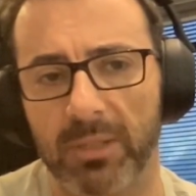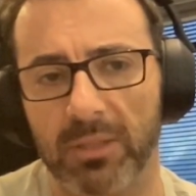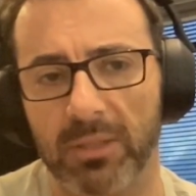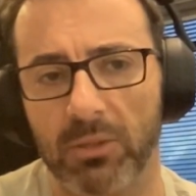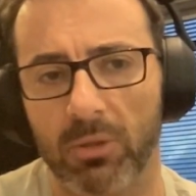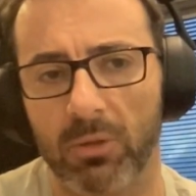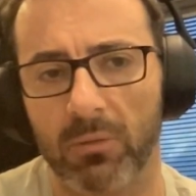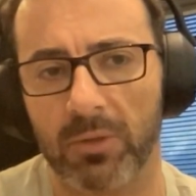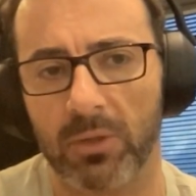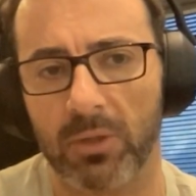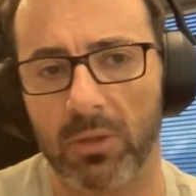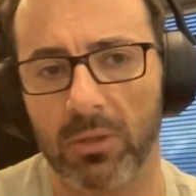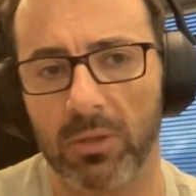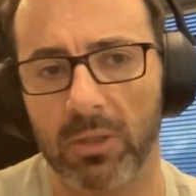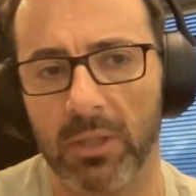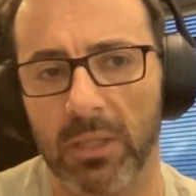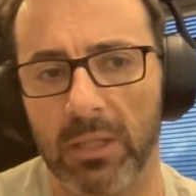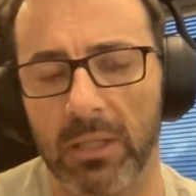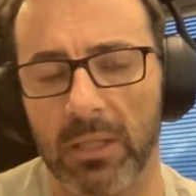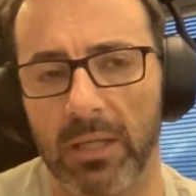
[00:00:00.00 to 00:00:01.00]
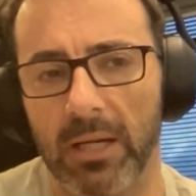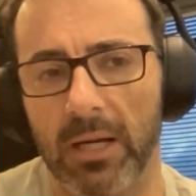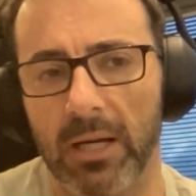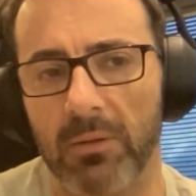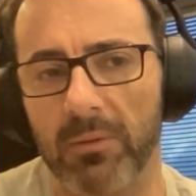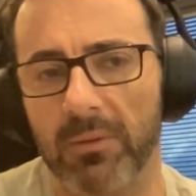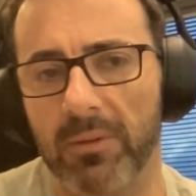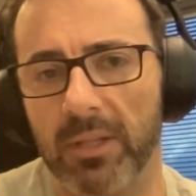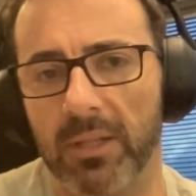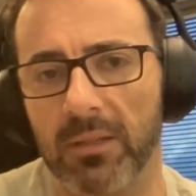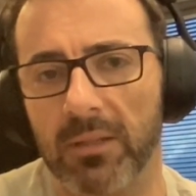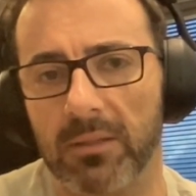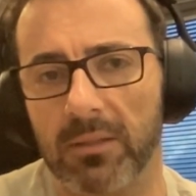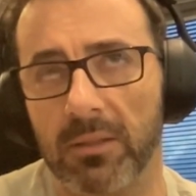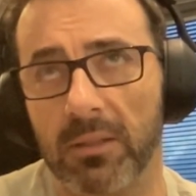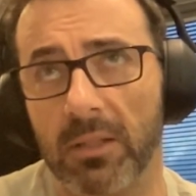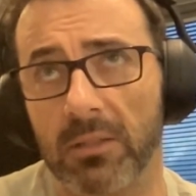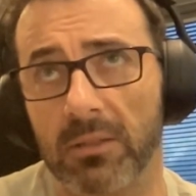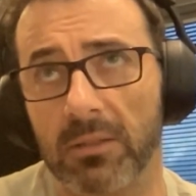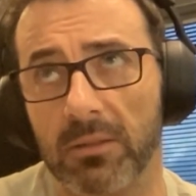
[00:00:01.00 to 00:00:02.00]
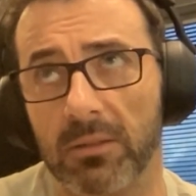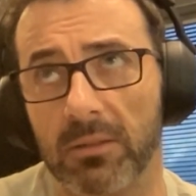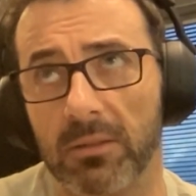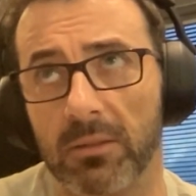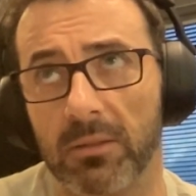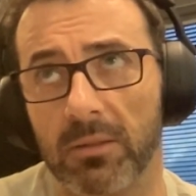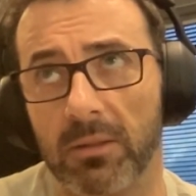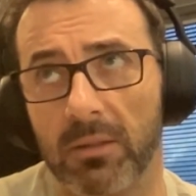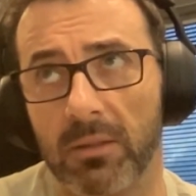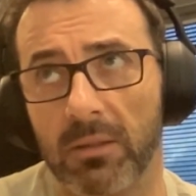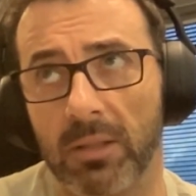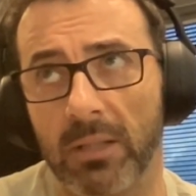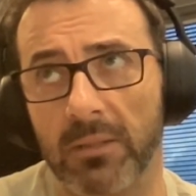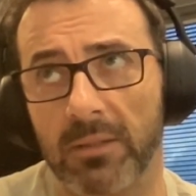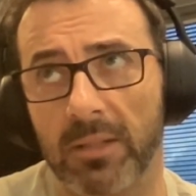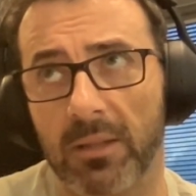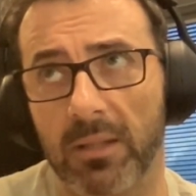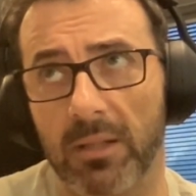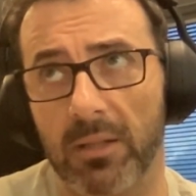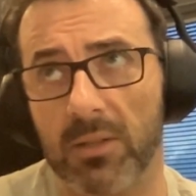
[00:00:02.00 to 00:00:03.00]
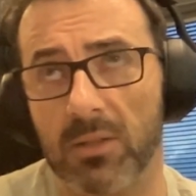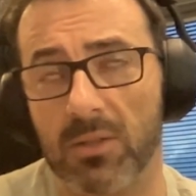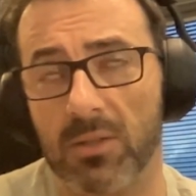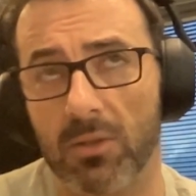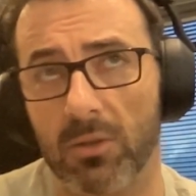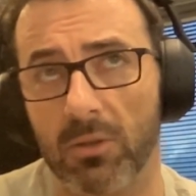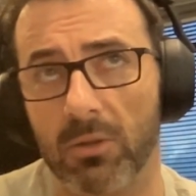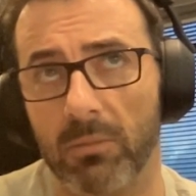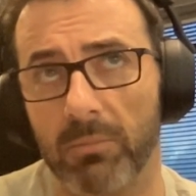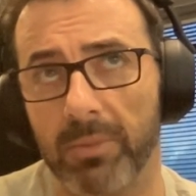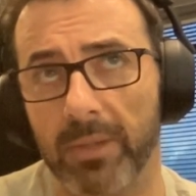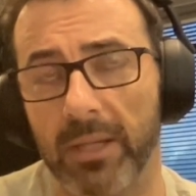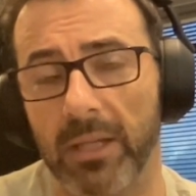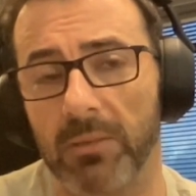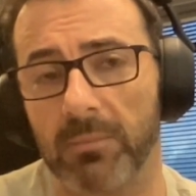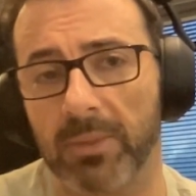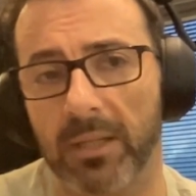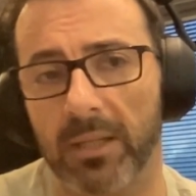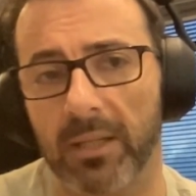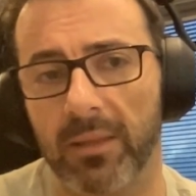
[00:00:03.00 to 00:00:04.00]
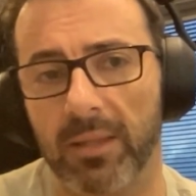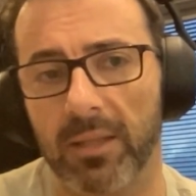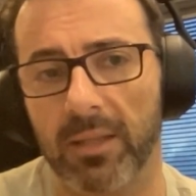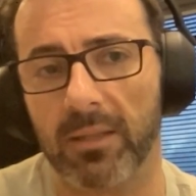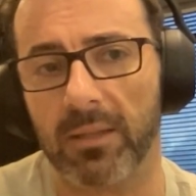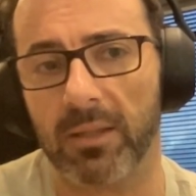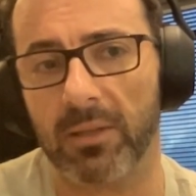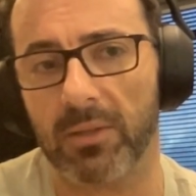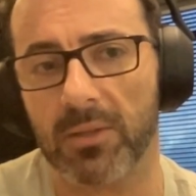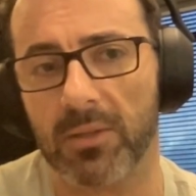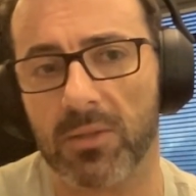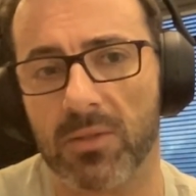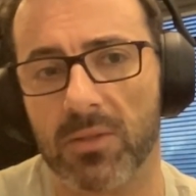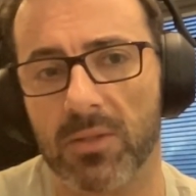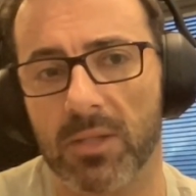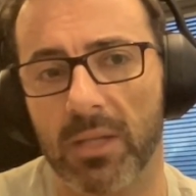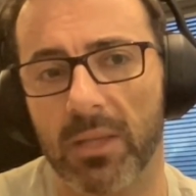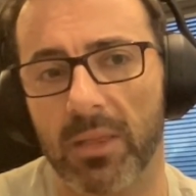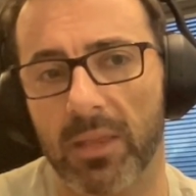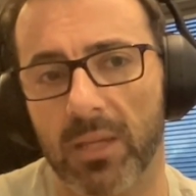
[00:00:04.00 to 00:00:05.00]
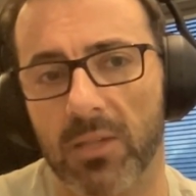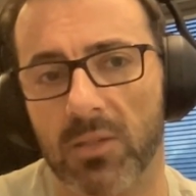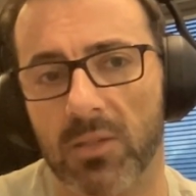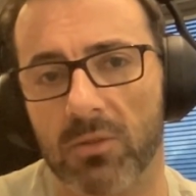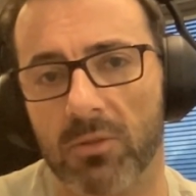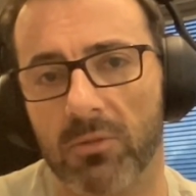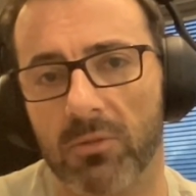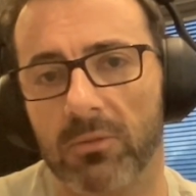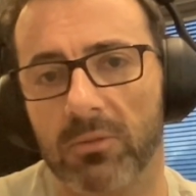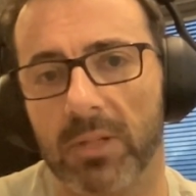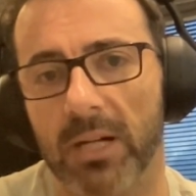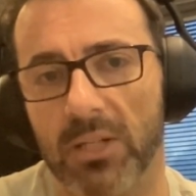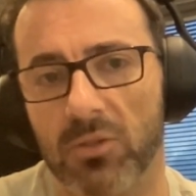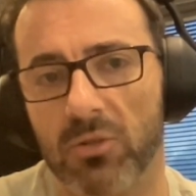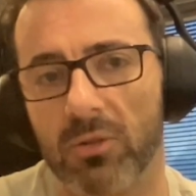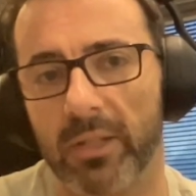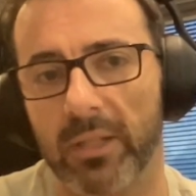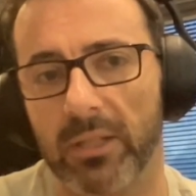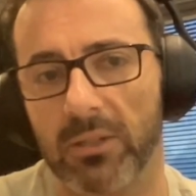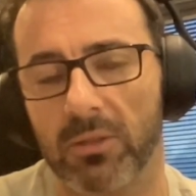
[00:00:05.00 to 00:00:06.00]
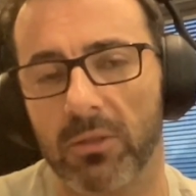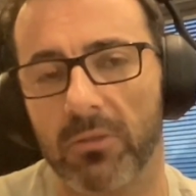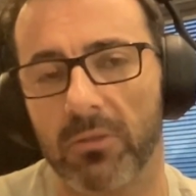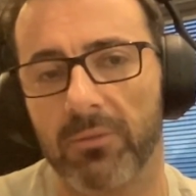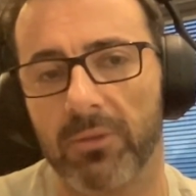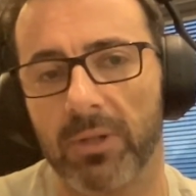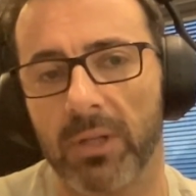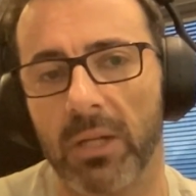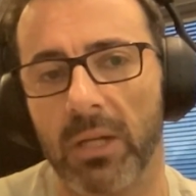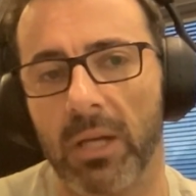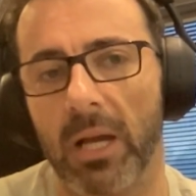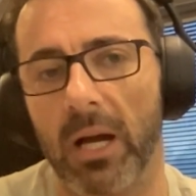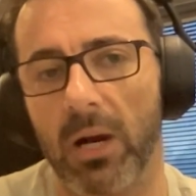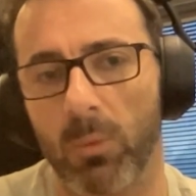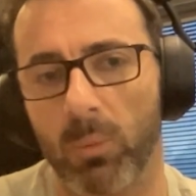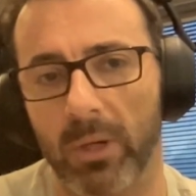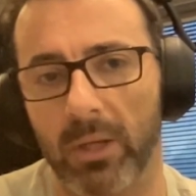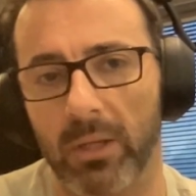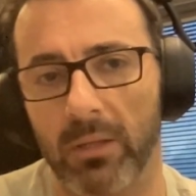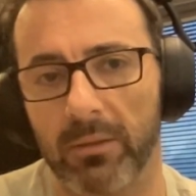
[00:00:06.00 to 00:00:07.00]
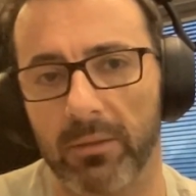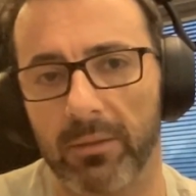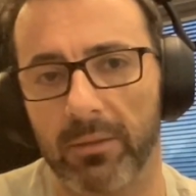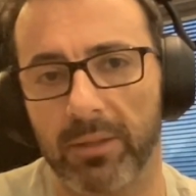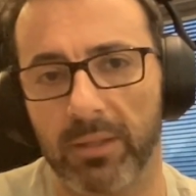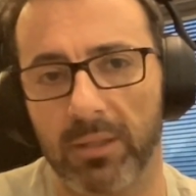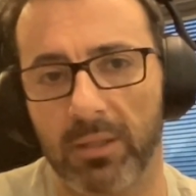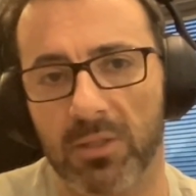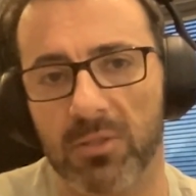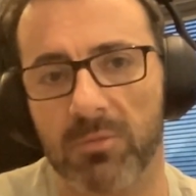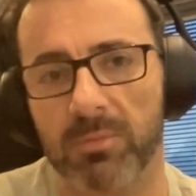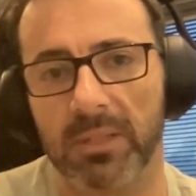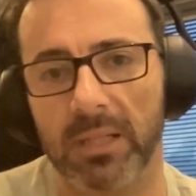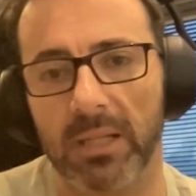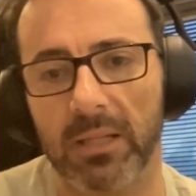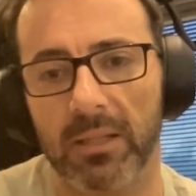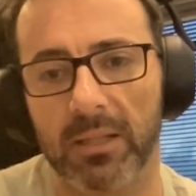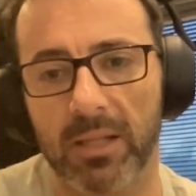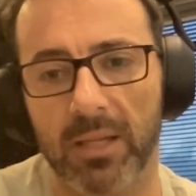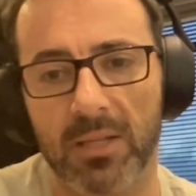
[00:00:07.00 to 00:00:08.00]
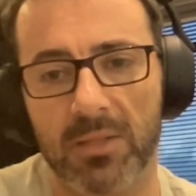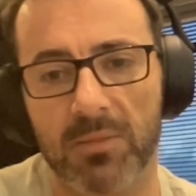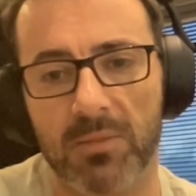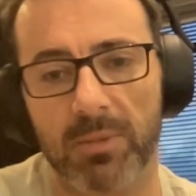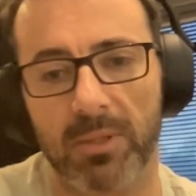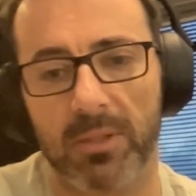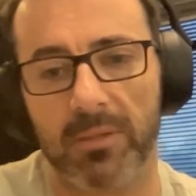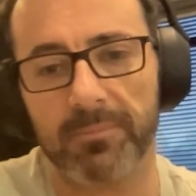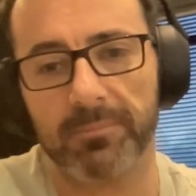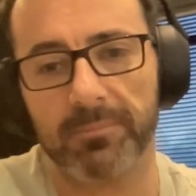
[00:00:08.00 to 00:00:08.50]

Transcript: But overall, I don't think, not that there is no complaint, but I think there is things to congratulate of how well the hospitality has